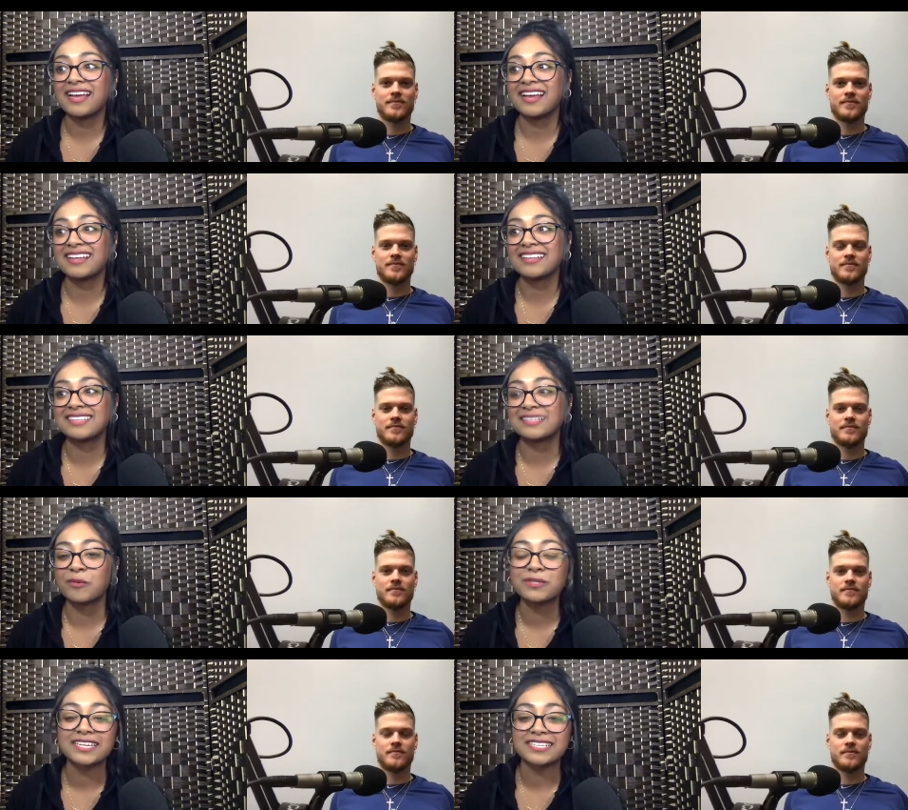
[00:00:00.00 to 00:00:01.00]
Speaker 1: it's it's
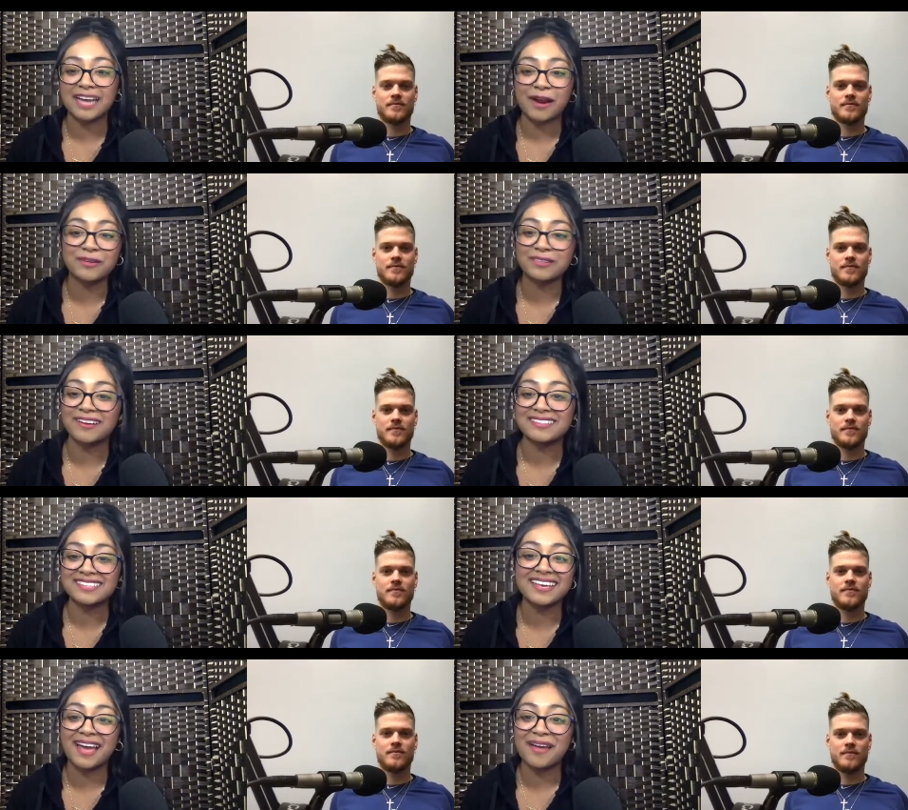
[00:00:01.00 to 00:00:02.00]
almost like shower thoughts
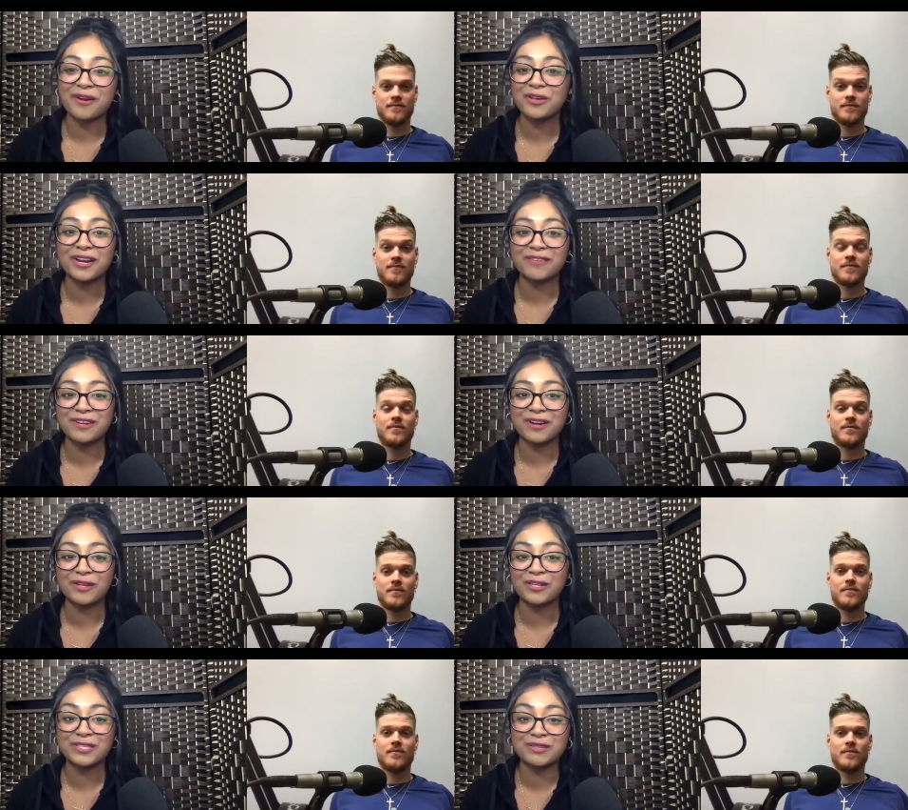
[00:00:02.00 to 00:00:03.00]
like i don't know you never know
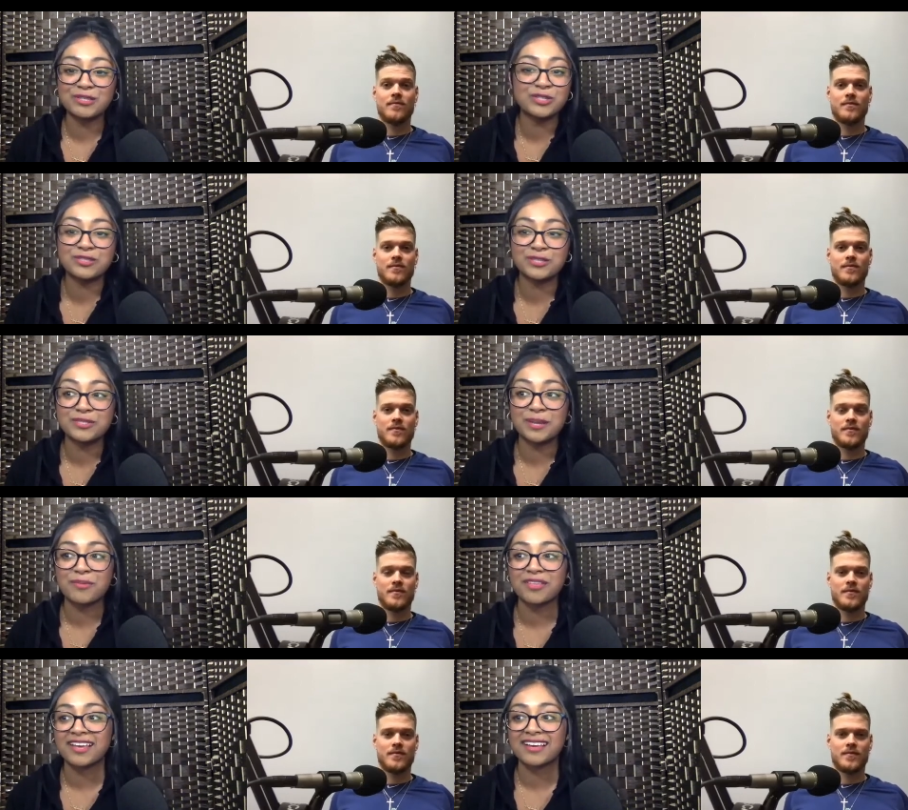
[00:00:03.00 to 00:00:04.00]
like you can just do
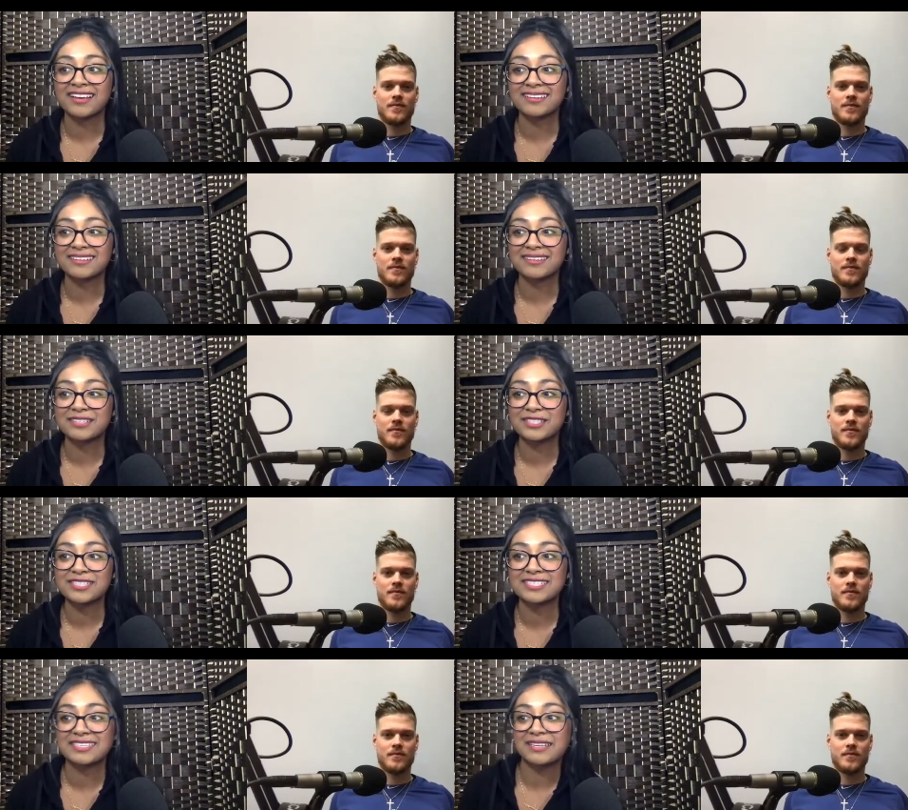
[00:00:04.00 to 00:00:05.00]
something
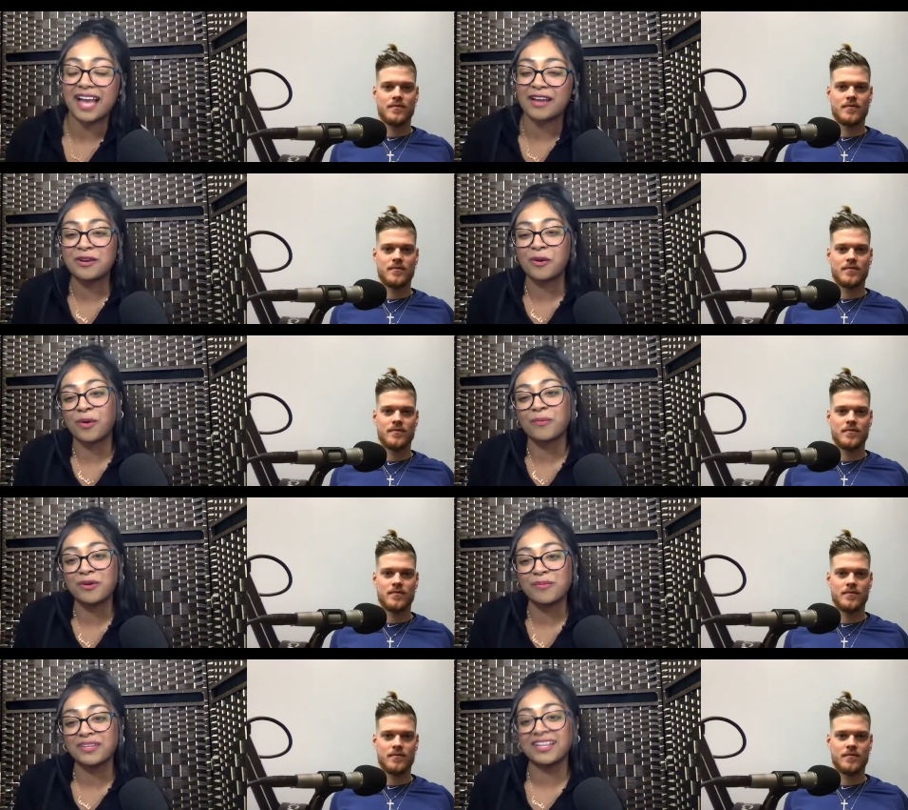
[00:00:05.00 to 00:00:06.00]
just kind of normal
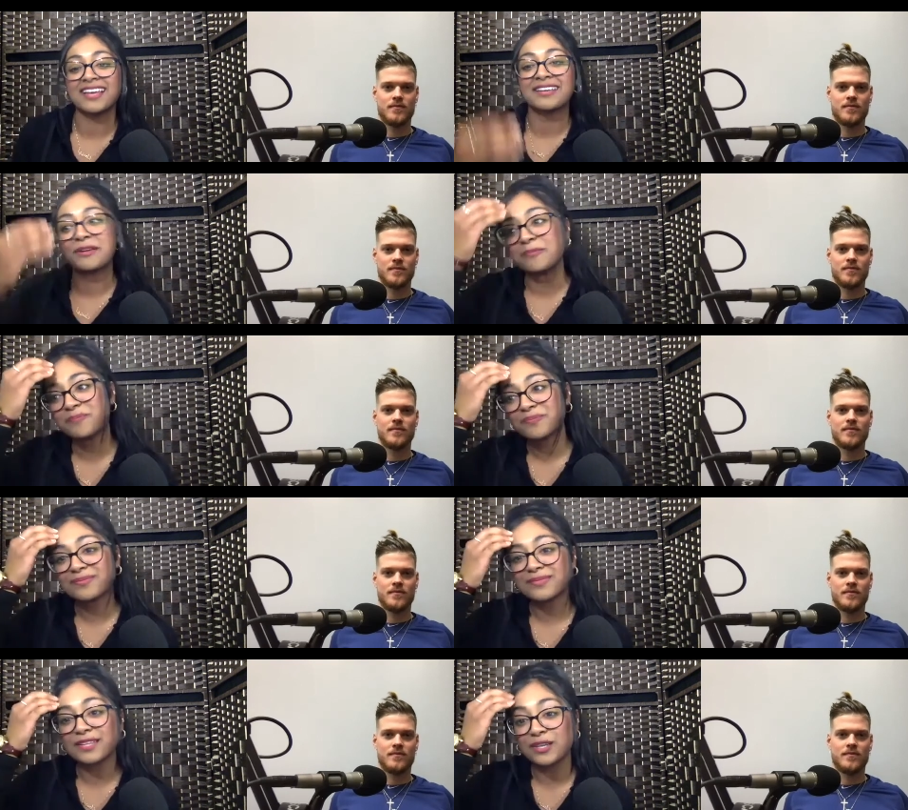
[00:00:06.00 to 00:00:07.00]
but like
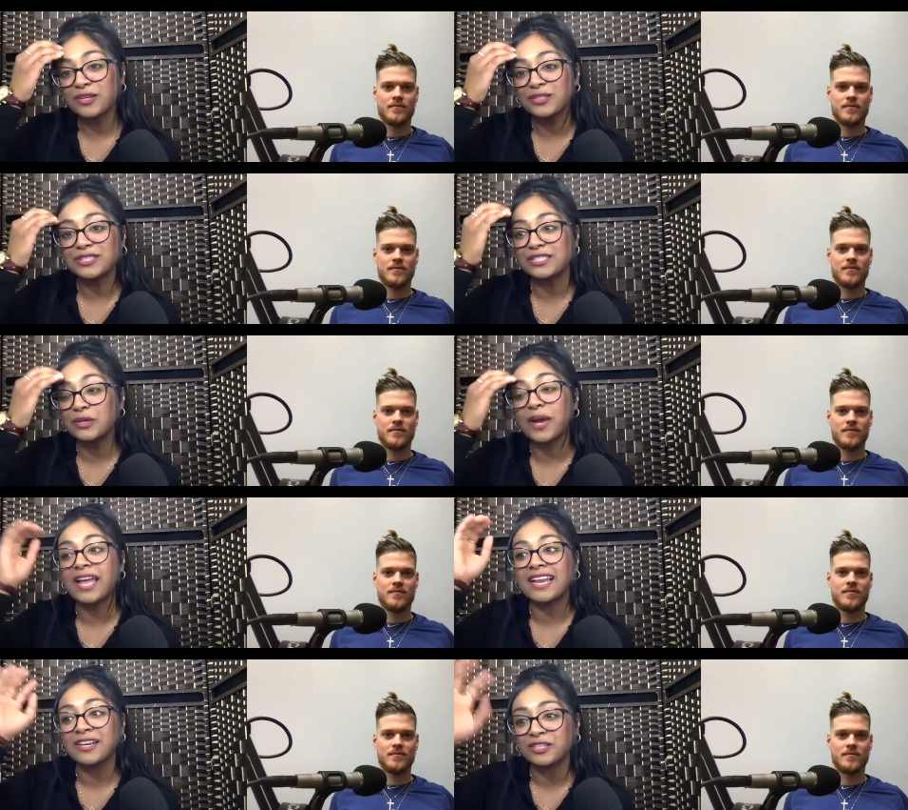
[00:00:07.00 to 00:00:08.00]
as long as you just do it
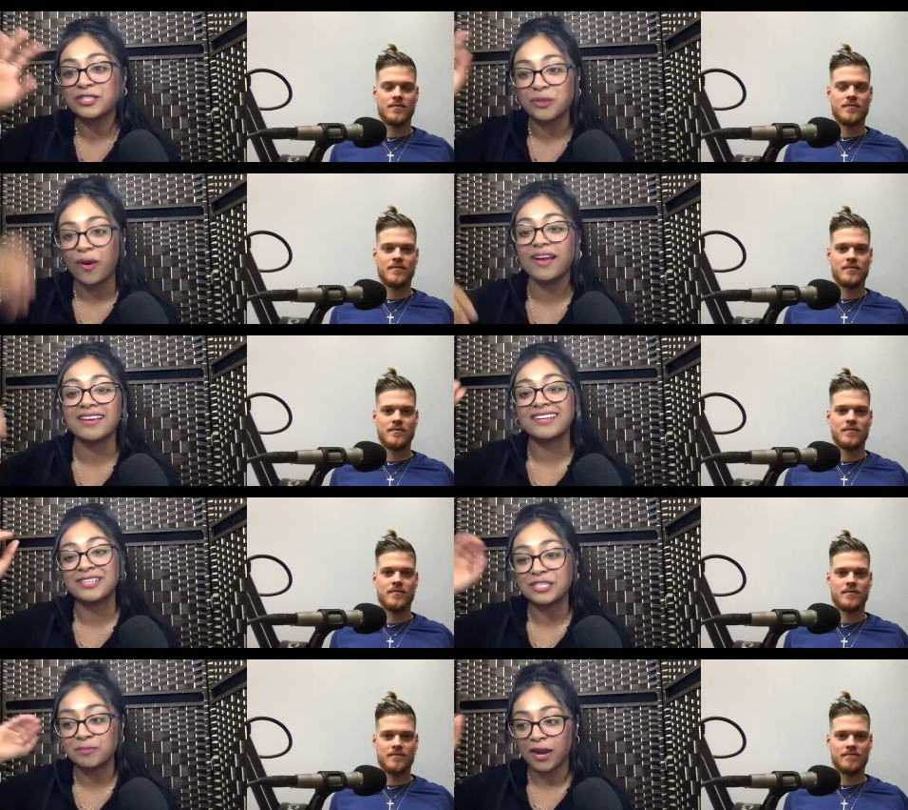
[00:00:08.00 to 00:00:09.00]
and, and you're just quiet
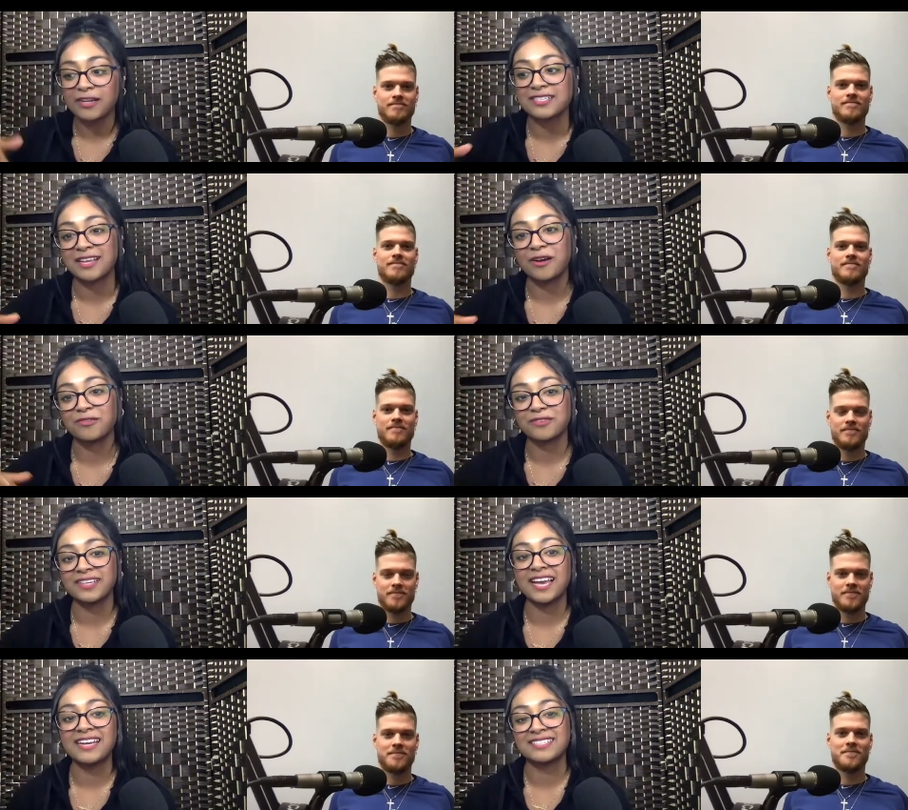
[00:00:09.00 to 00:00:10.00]
you're just by yourself
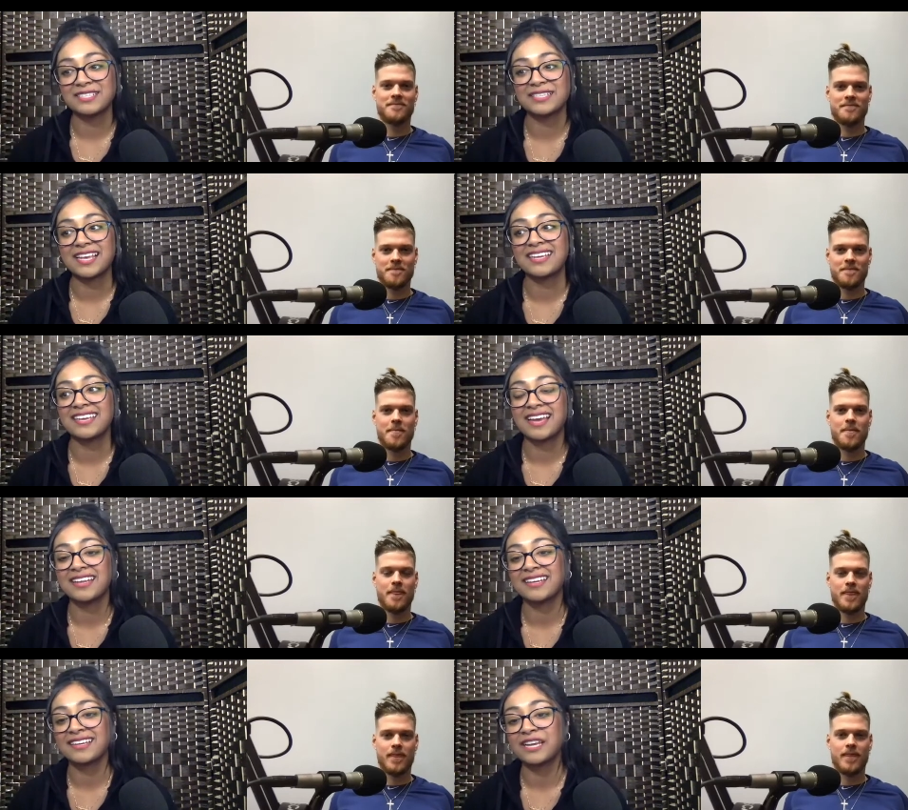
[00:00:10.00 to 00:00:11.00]
again it's just like
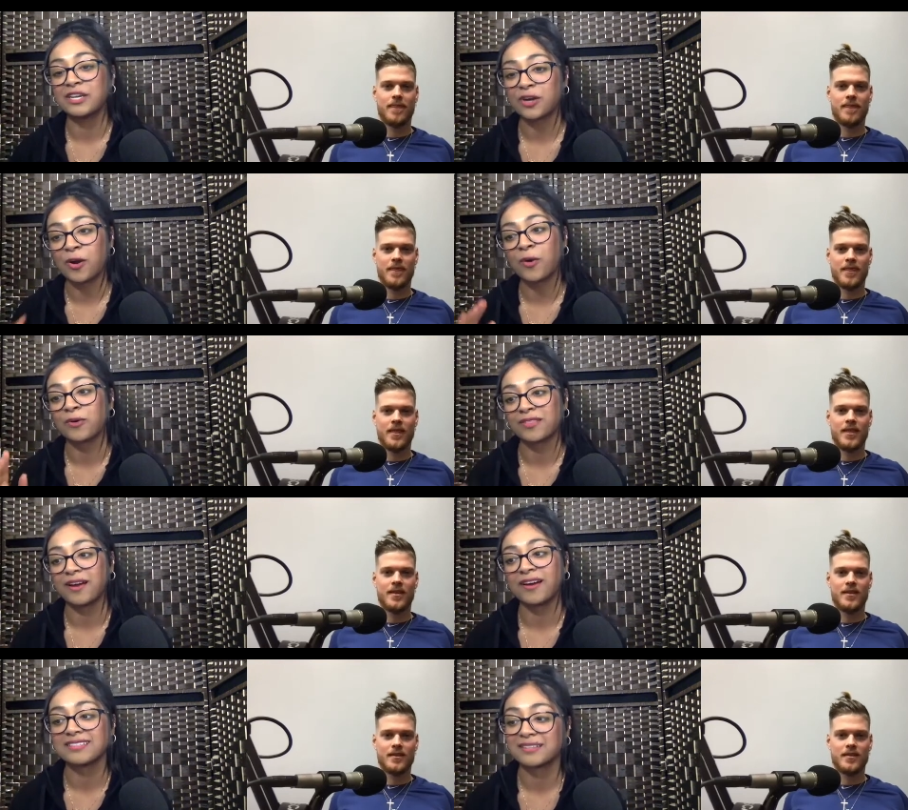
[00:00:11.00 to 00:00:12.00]
getting in your own
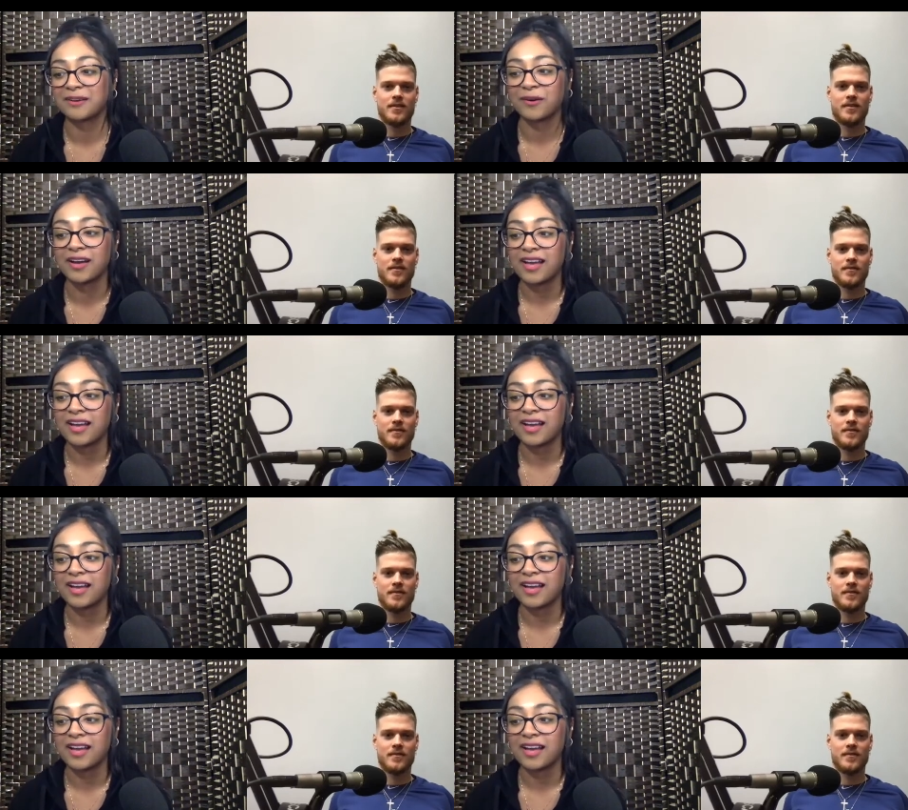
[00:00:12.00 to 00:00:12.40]
thoughts so